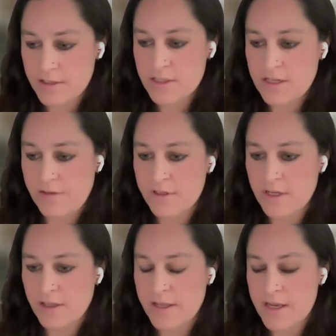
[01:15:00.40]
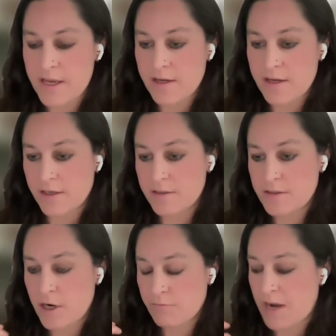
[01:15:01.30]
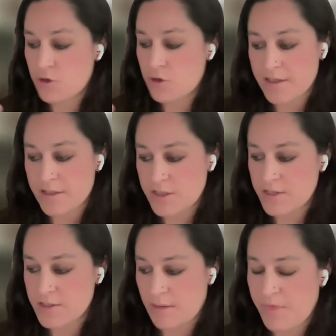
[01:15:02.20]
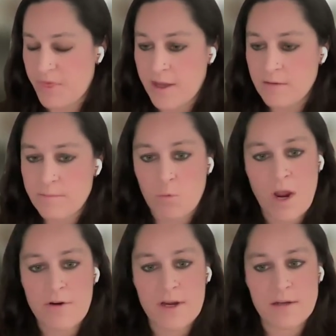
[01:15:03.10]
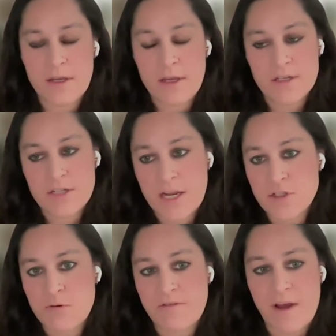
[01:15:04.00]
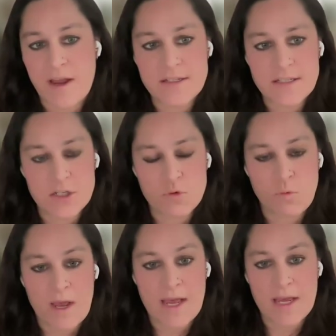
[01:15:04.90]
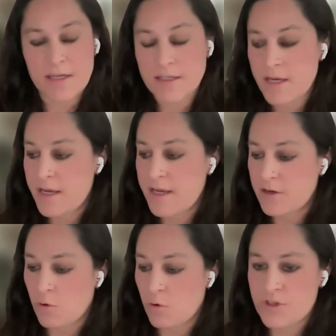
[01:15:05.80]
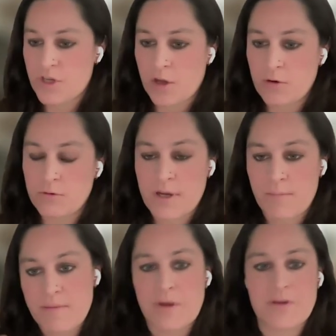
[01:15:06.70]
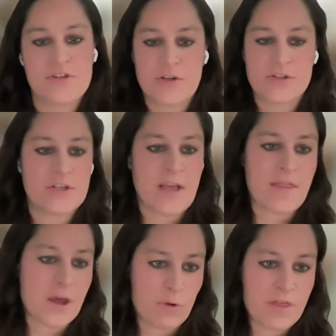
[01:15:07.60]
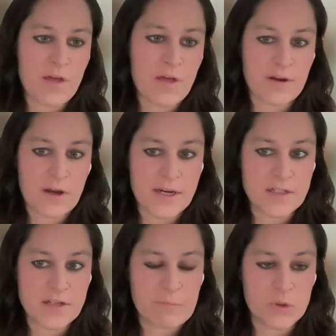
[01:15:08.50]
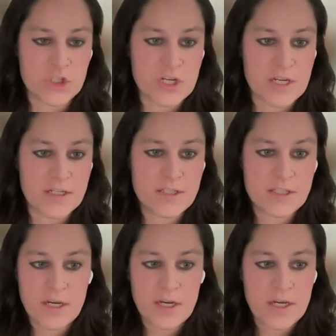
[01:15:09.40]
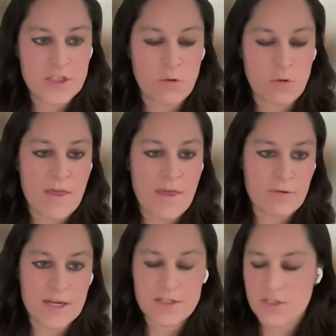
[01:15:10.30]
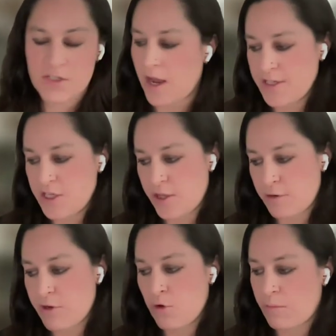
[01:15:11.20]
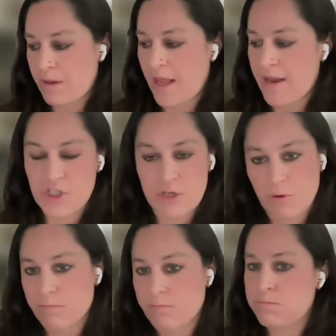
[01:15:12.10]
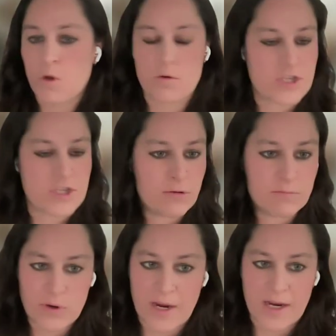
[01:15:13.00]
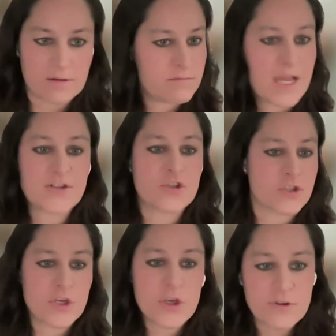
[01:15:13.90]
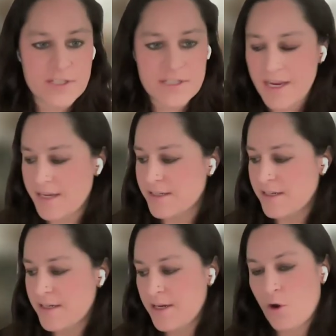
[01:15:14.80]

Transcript: it's definitely a rhetoric that does something, but where it tends to advance, it's where it also can be bundled together with other kinds of pushes. So whether it's the idea that renewable energy will also bring national security,